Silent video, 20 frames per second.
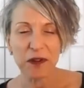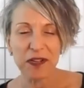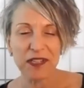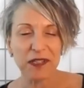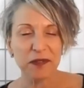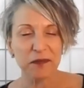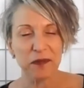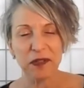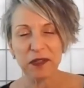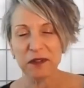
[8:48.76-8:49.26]
you,
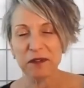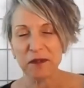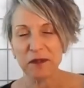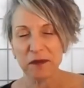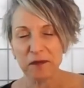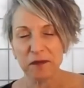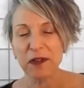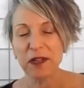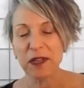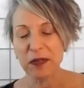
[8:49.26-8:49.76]
Chris. It really,
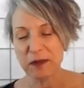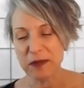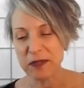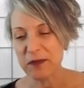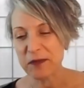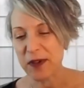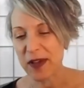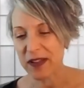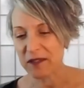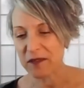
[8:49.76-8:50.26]
really
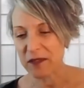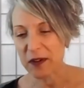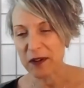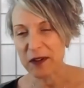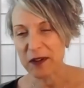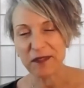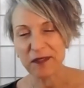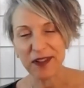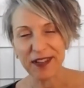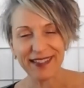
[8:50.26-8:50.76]
was fun.
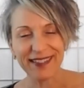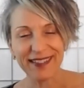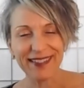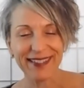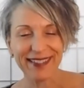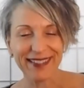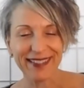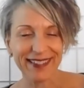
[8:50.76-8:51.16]
Very fun.